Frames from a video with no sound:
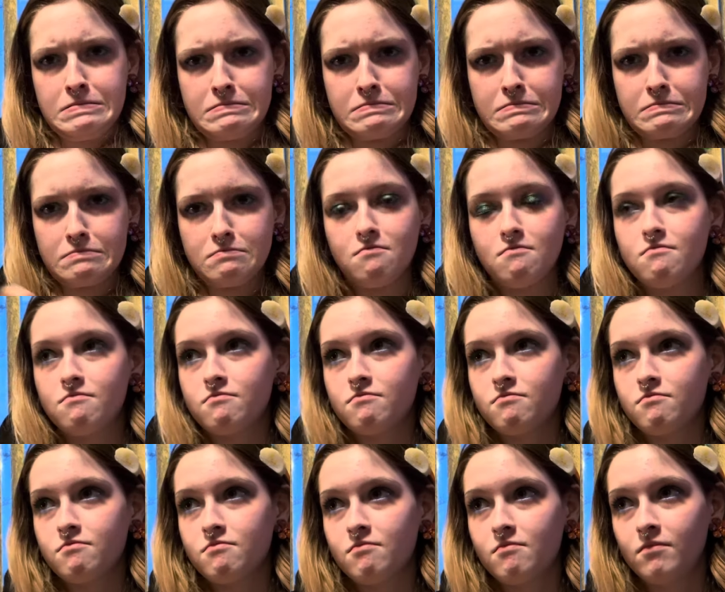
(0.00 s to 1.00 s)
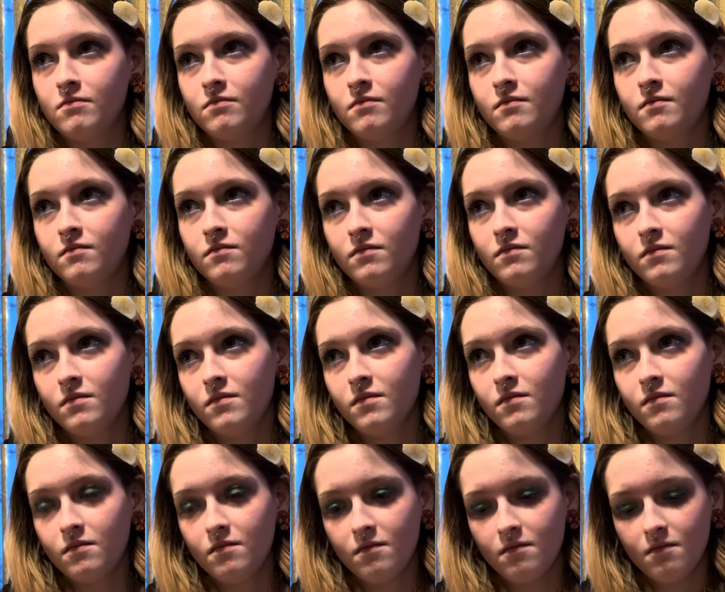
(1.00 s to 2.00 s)
some of her content is getting
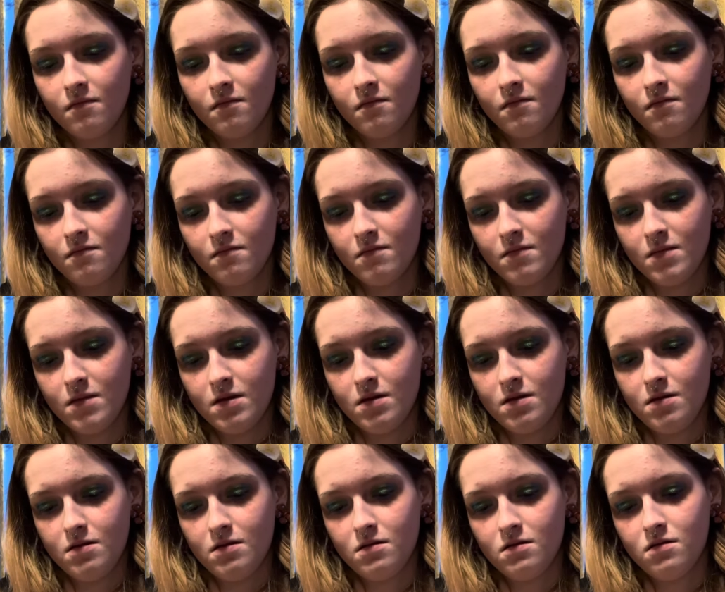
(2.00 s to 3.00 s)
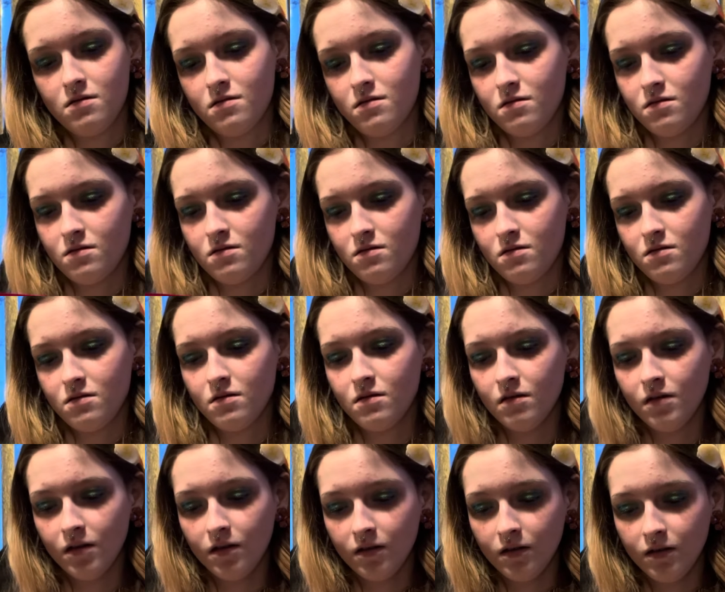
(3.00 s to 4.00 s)
deleted and I don't know why
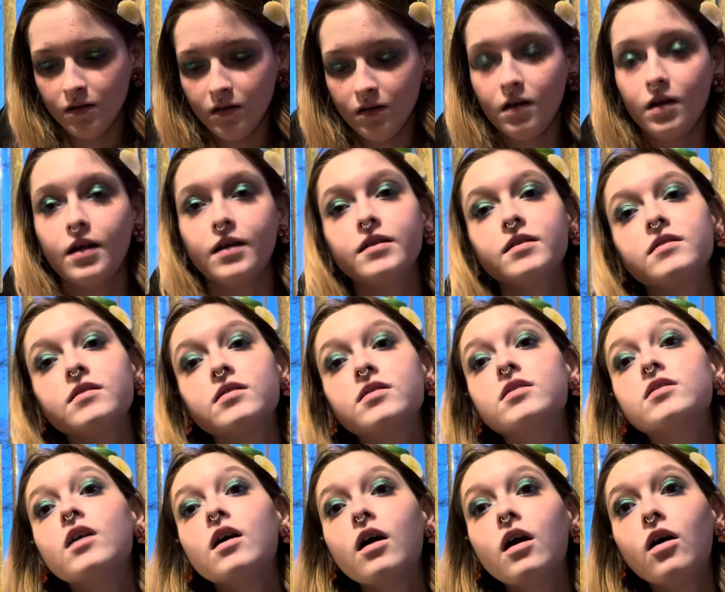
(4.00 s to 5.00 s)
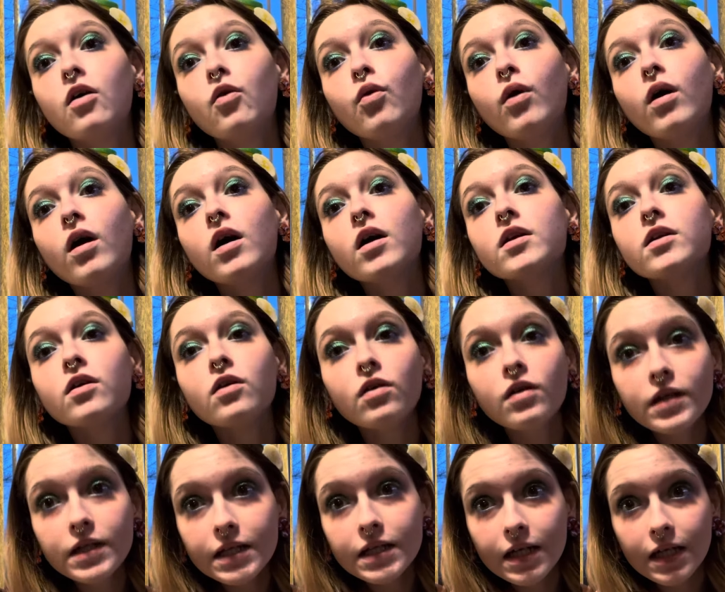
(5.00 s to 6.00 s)
either. It's so
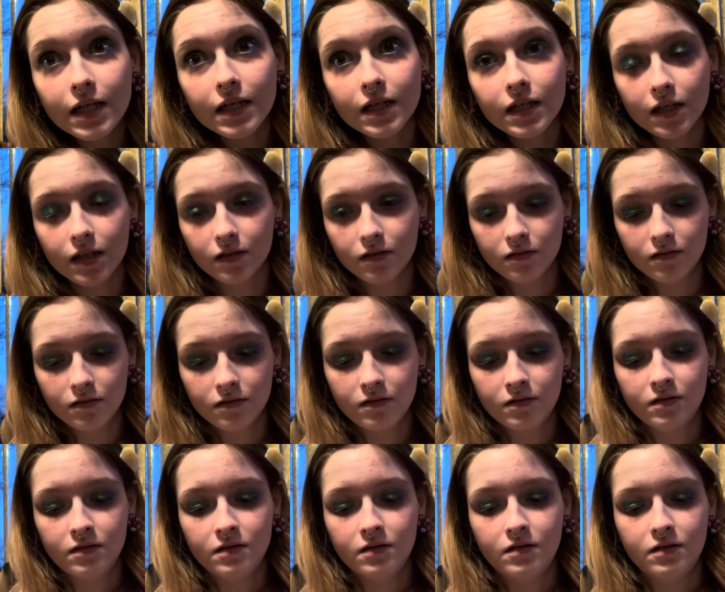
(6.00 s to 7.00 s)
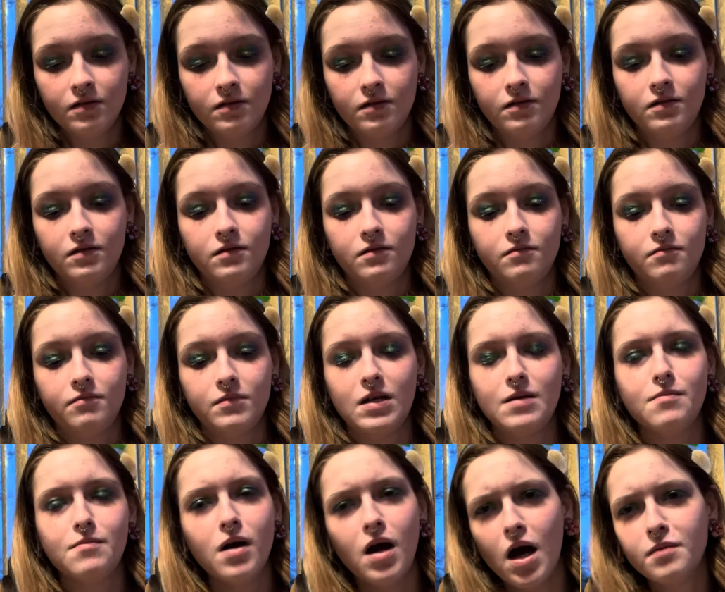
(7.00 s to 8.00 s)
annoying. My
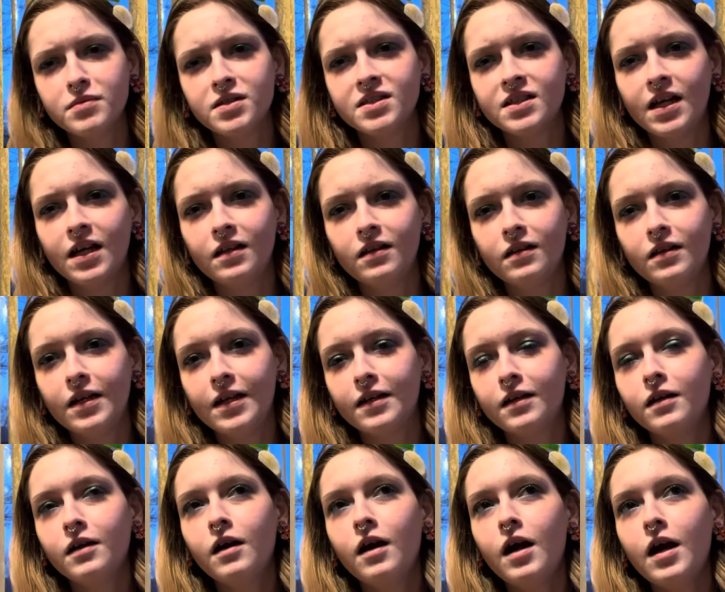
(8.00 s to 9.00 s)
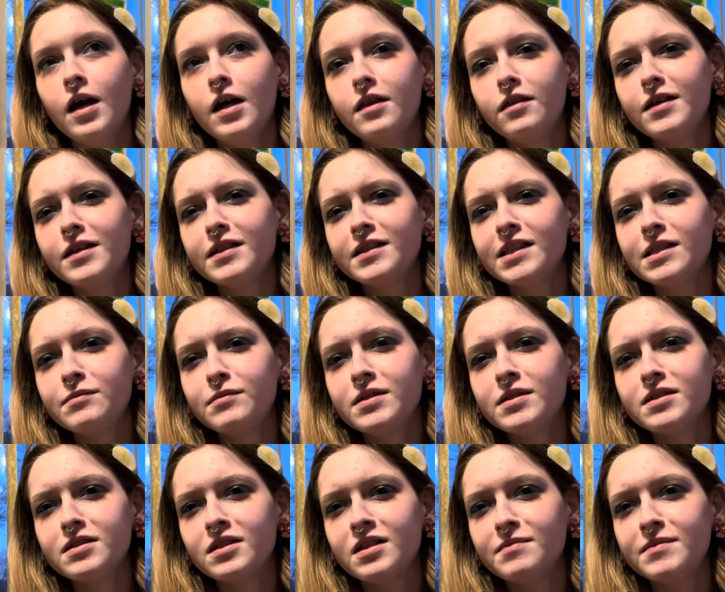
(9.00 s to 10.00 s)
mom said, like, I think
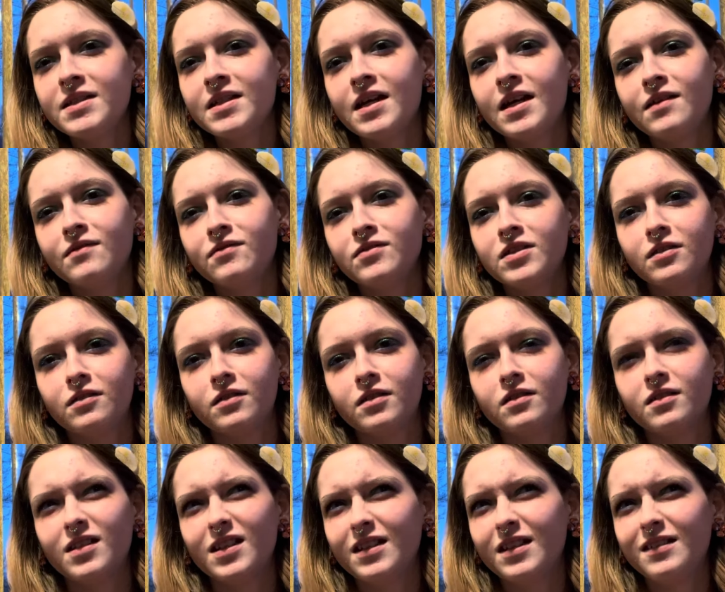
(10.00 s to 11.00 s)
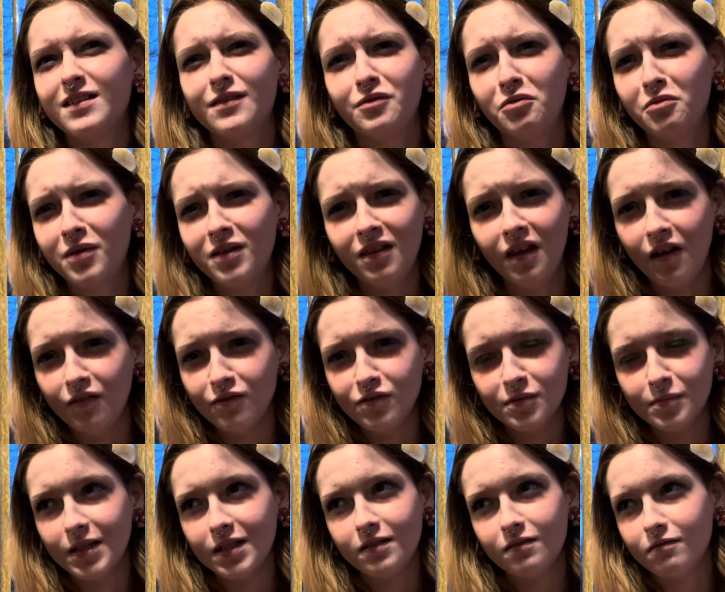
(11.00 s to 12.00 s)
someone's coming after you. And I was like, everyone loves
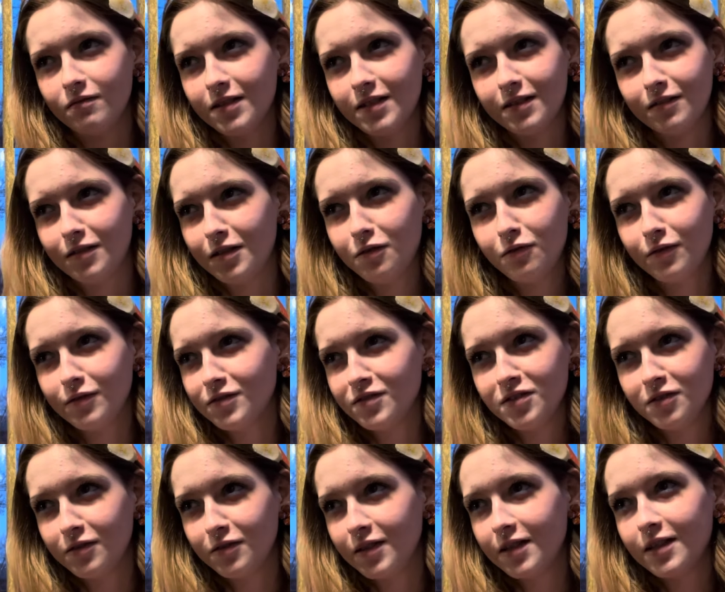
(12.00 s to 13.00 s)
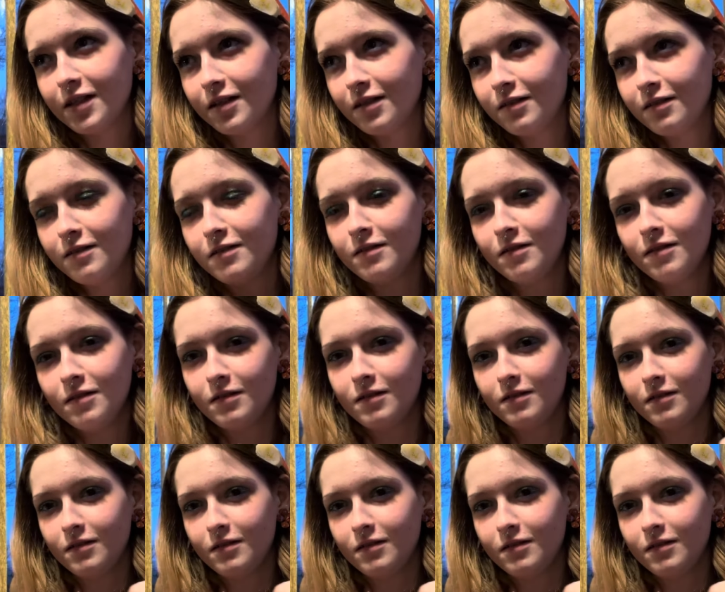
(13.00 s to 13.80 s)
me. Like, no one's doing that. Mm -hmm.